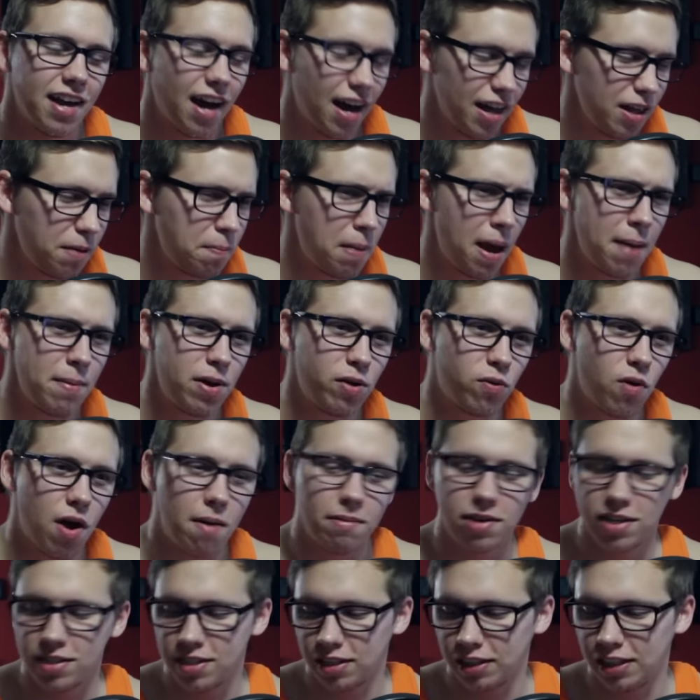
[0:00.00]
I think Batman and
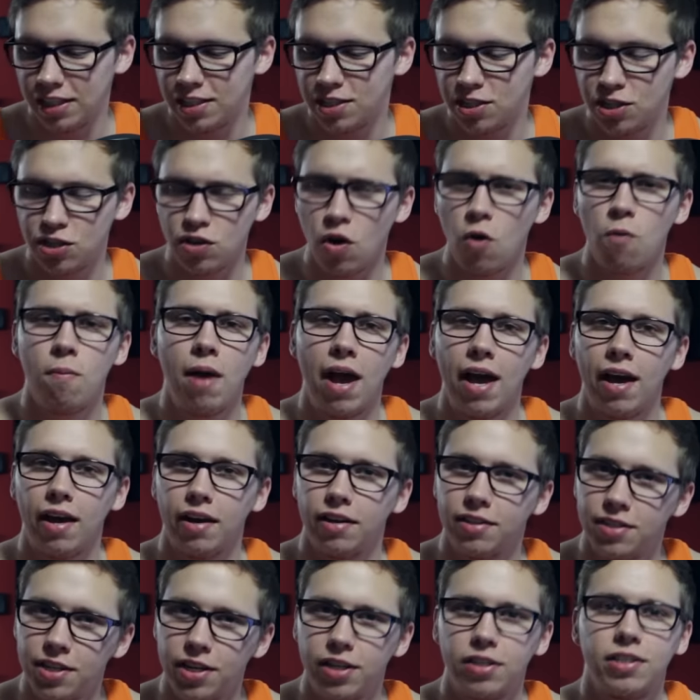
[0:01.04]
Robin is at least so bad
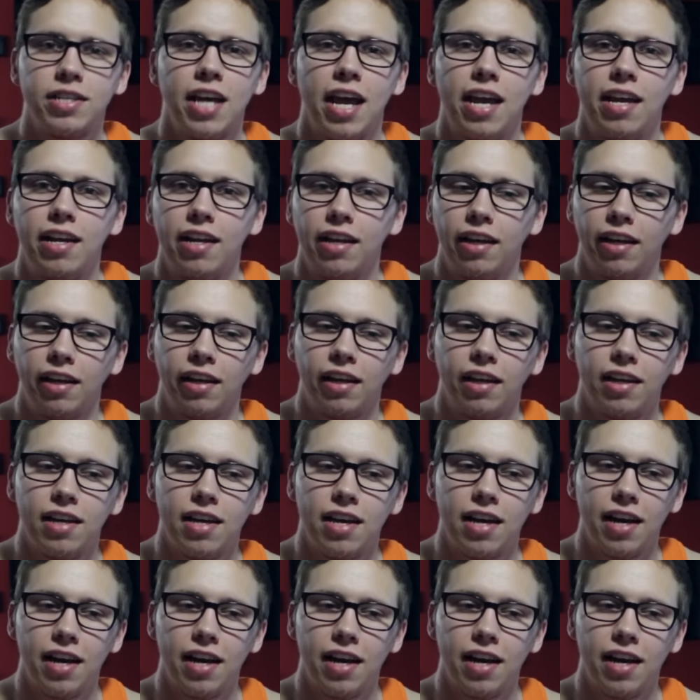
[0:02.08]
it's entertaining,